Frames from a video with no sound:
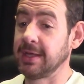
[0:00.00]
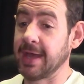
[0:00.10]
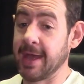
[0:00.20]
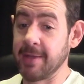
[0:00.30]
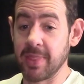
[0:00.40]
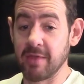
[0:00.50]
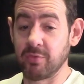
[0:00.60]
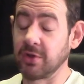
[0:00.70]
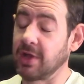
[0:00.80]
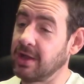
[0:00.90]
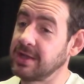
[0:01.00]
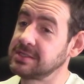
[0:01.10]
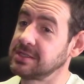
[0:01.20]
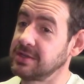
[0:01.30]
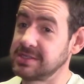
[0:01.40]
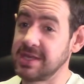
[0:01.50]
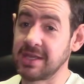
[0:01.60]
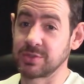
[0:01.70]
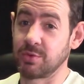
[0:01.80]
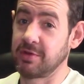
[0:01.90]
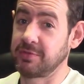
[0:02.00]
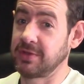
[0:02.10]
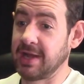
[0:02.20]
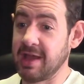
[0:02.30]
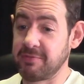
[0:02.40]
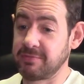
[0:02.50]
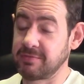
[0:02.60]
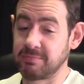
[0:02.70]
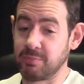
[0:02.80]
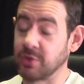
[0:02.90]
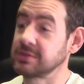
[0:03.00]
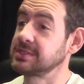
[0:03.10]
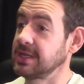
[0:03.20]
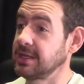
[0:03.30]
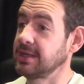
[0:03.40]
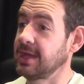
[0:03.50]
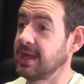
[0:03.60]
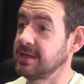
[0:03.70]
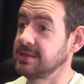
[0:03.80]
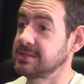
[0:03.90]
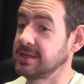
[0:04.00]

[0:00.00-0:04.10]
If we're not aligned to those things, we're often left wanting, and